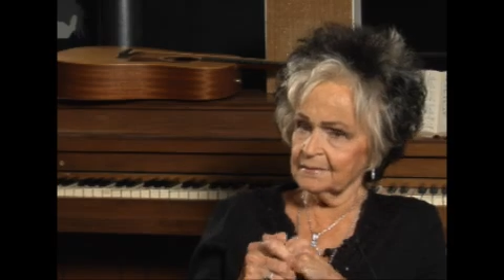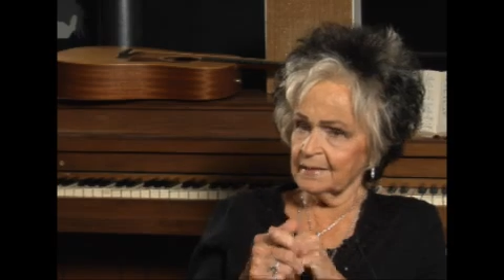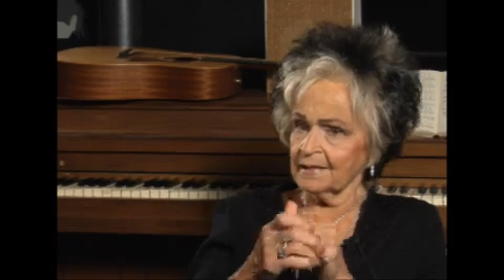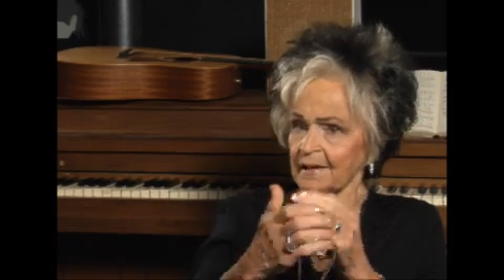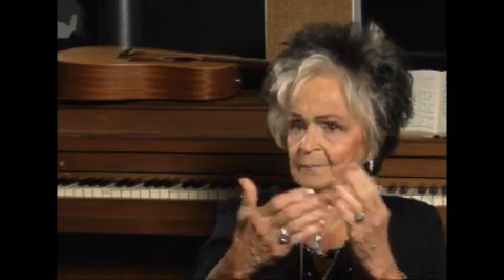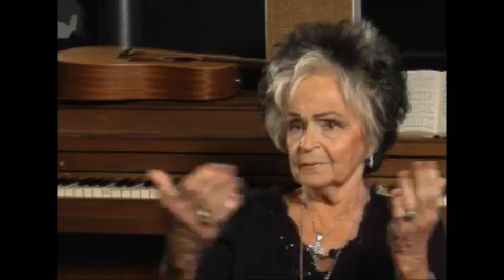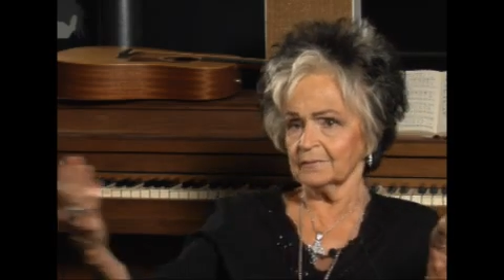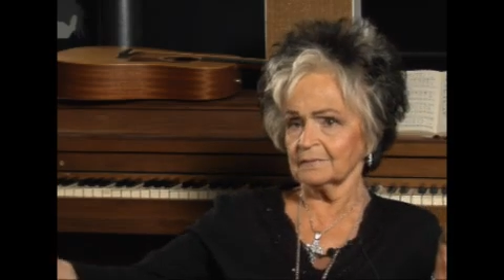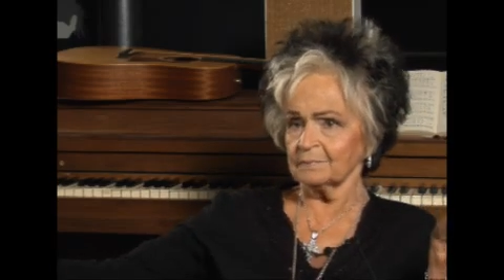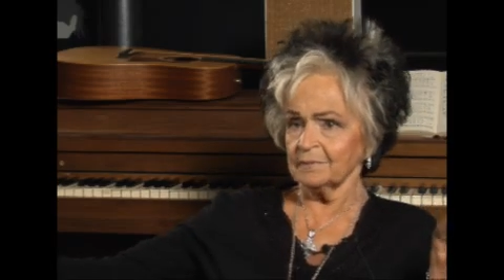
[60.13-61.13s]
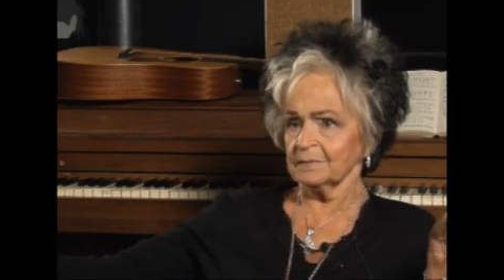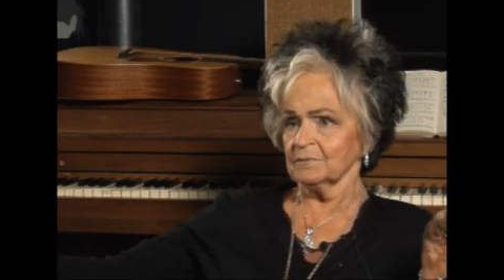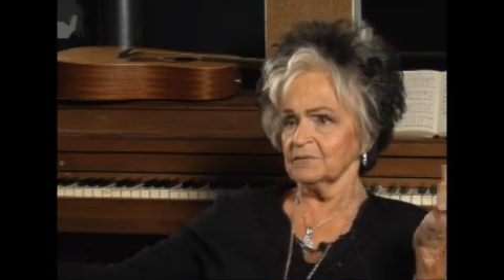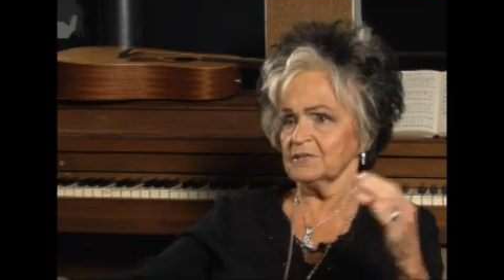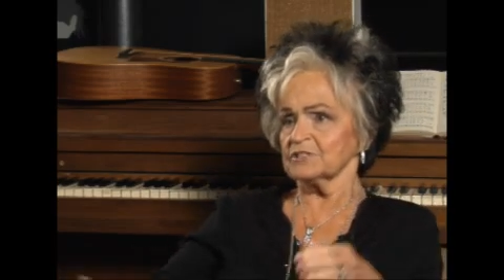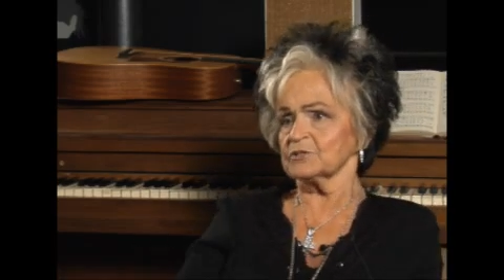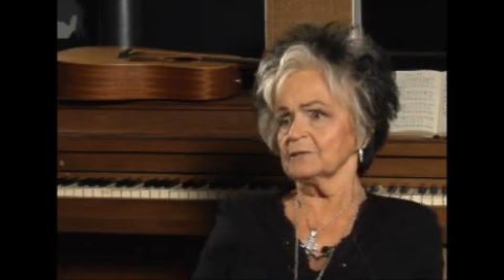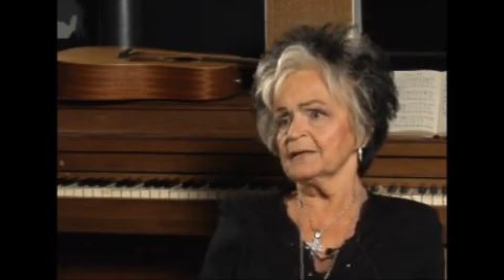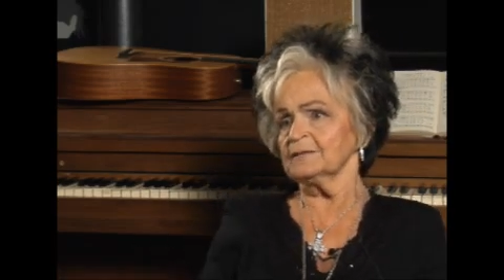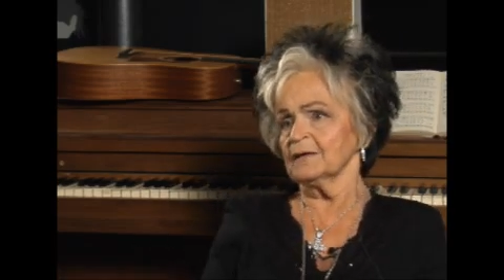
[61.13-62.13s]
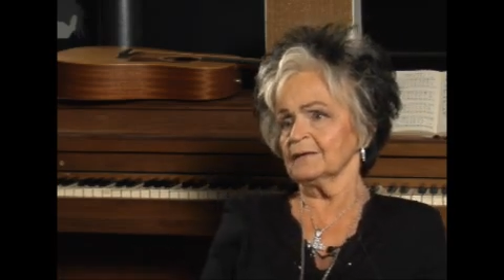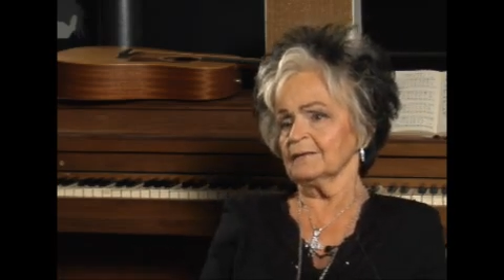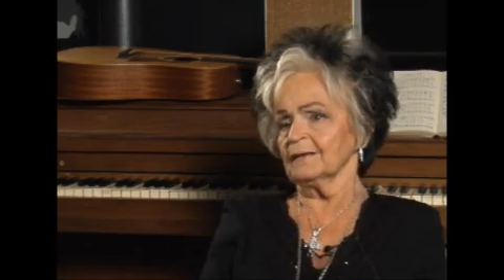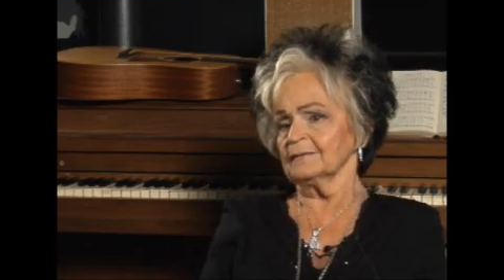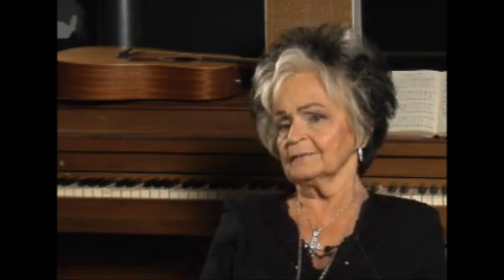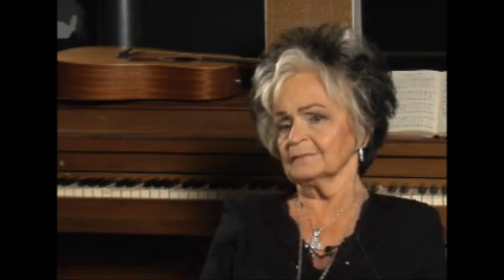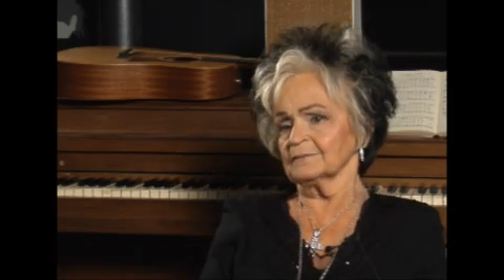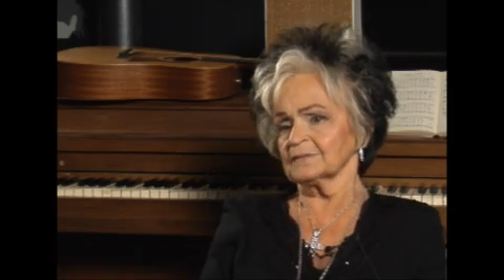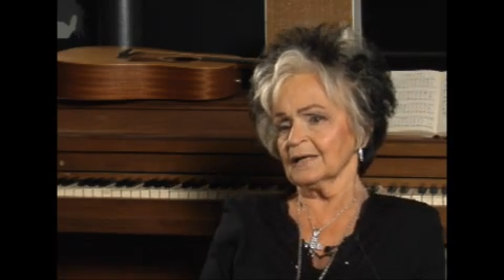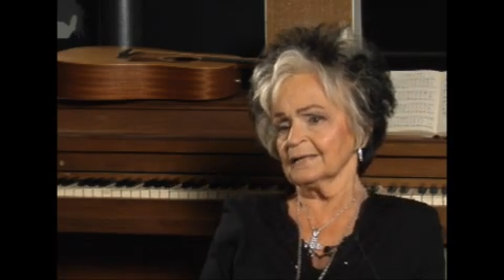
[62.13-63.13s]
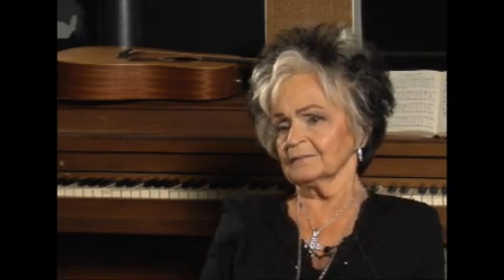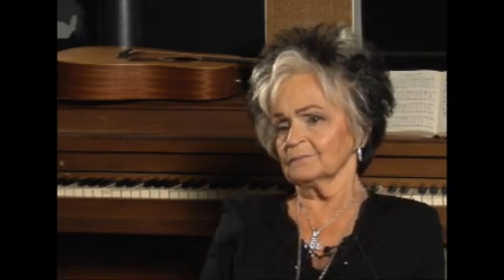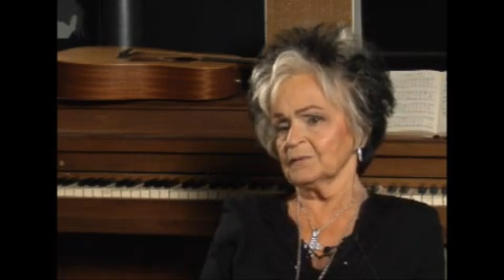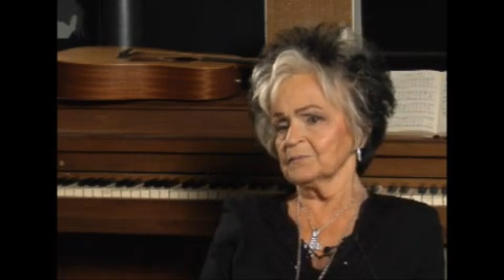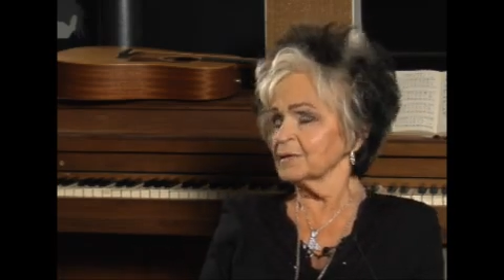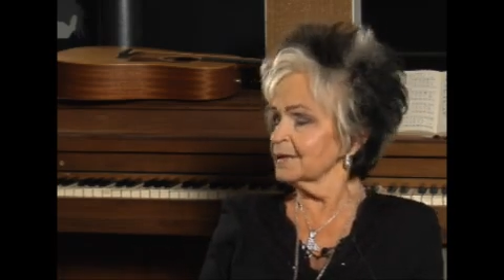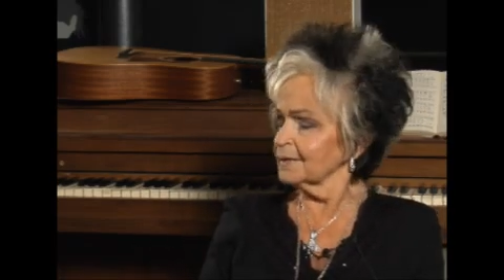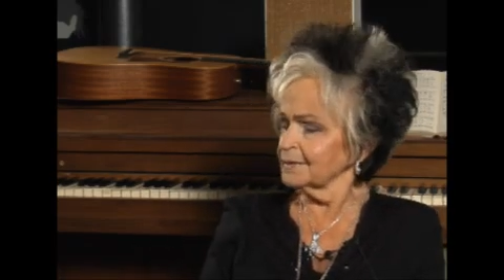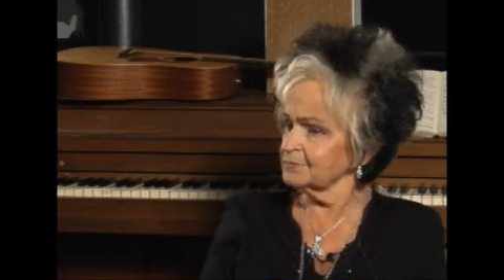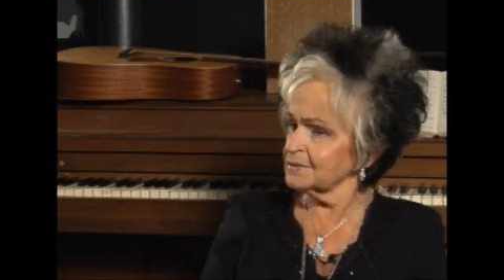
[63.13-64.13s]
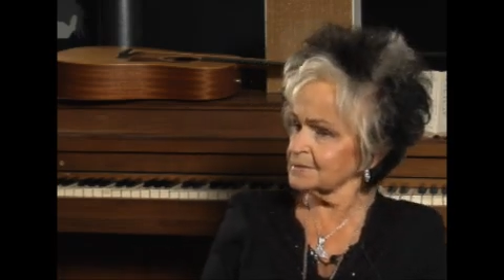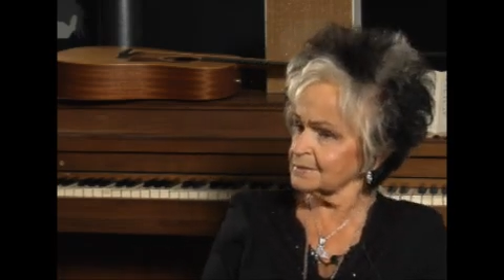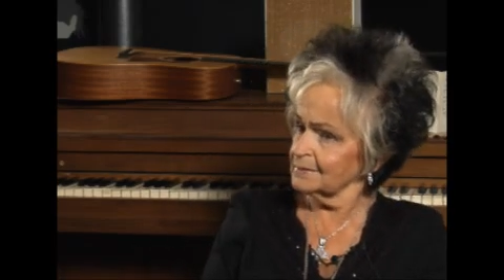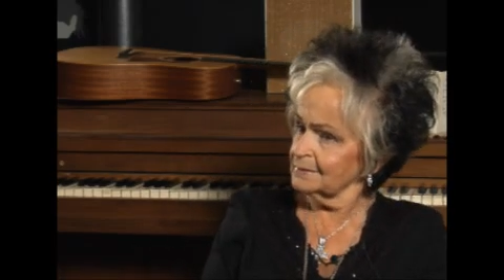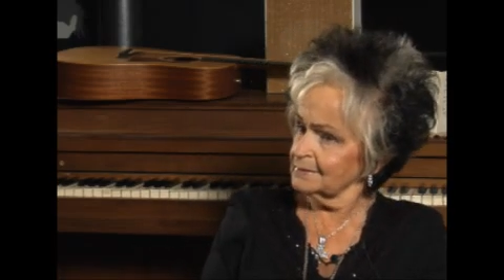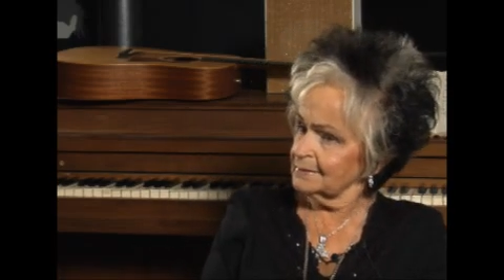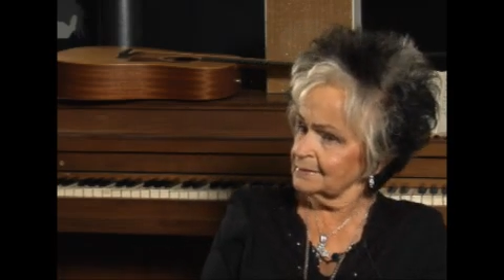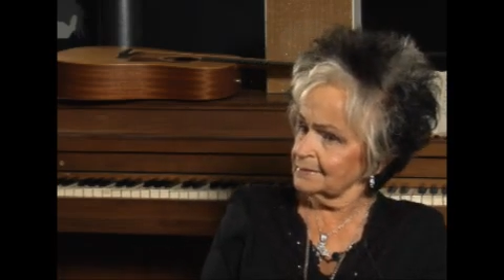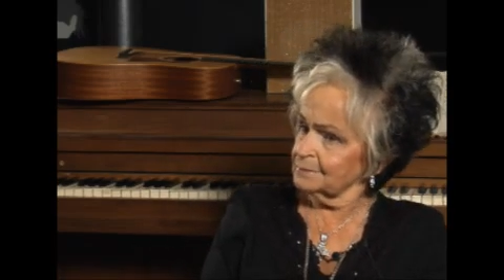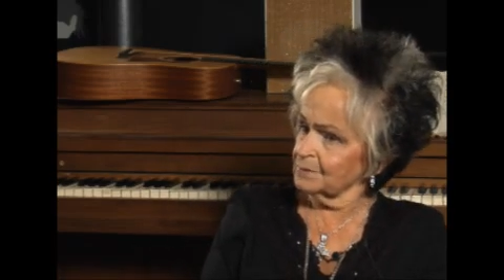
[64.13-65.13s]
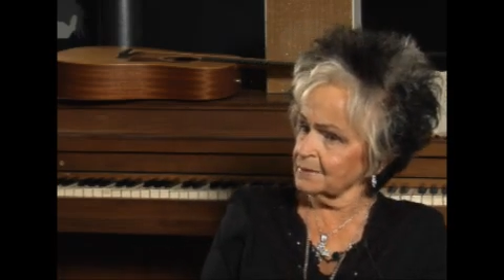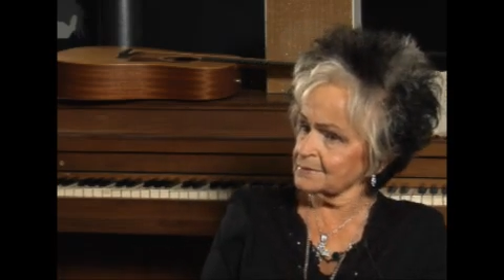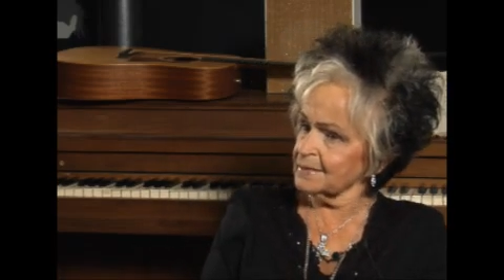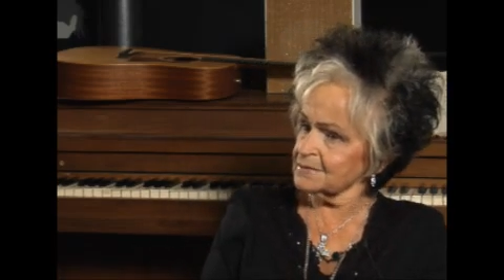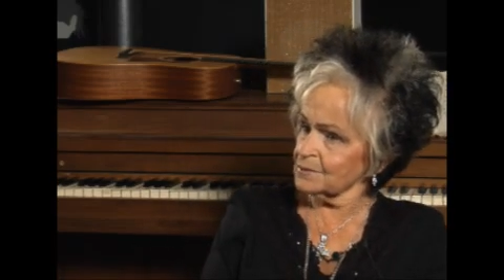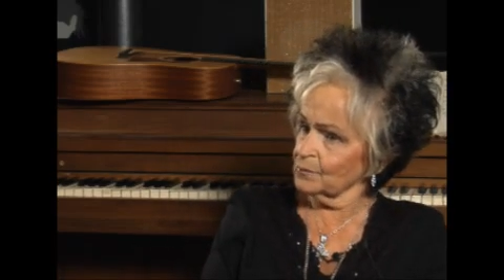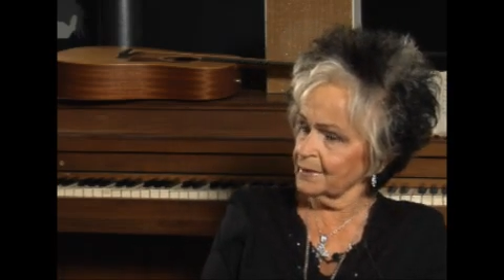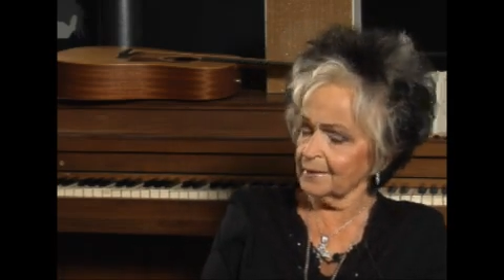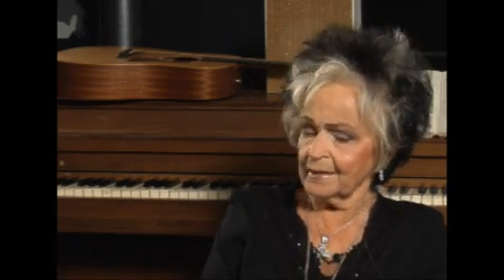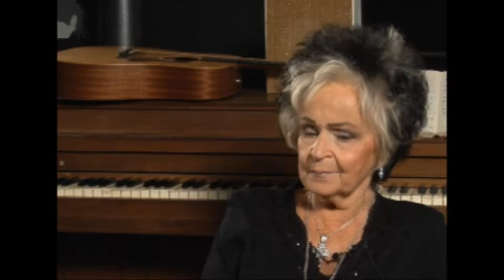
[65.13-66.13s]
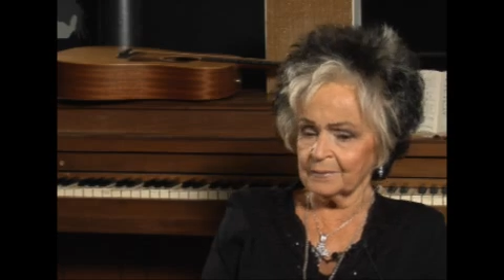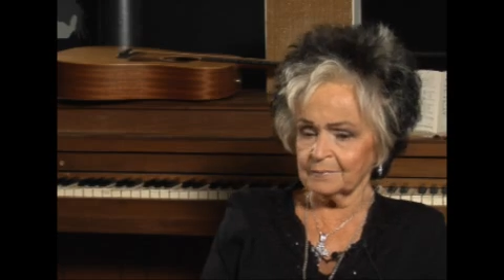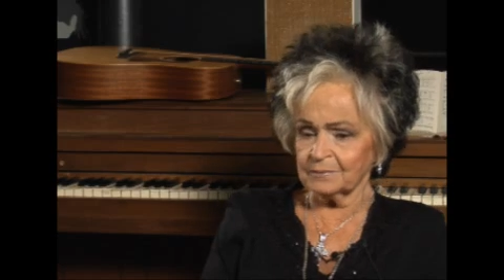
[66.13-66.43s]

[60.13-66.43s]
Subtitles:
that happen on a big movie screen, it was like we relived it because that's the way it happened.